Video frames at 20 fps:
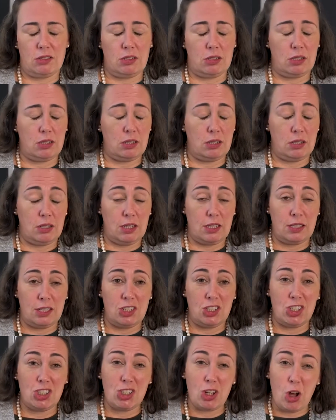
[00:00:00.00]
just is
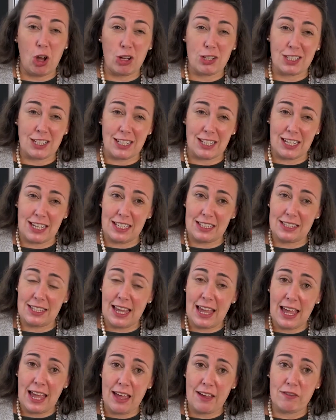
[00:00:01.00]
daunting. It's
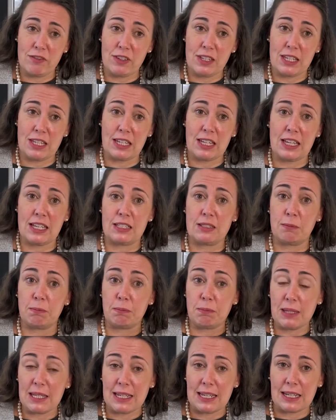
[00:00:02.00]
heavy, it's
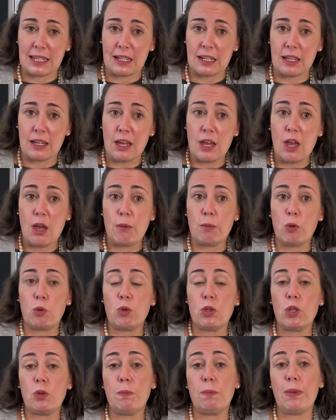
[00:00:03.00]
big. But
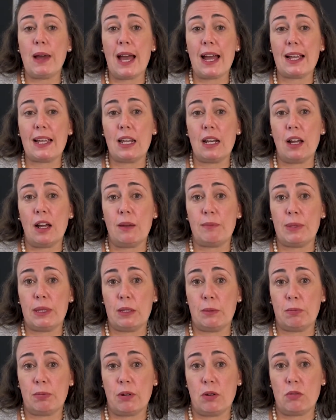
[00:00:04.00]
when you back it up in
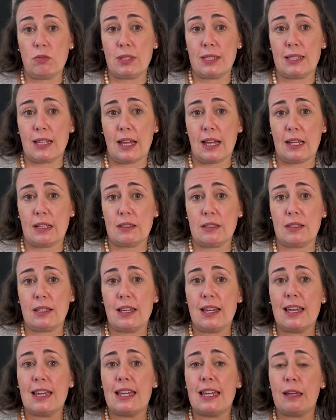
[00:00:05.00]
the process,
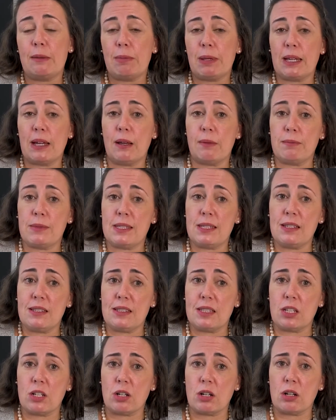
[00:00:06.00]
it becomes
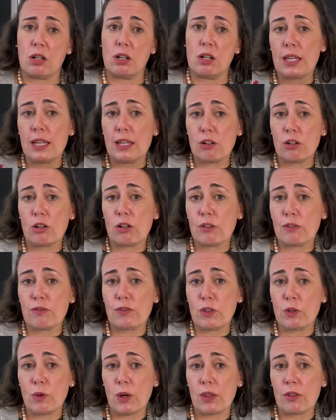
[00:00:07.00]
easier. Here are a
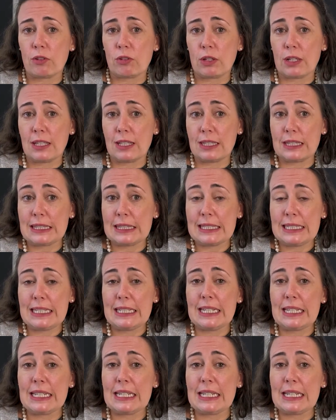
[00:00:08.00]
few other leading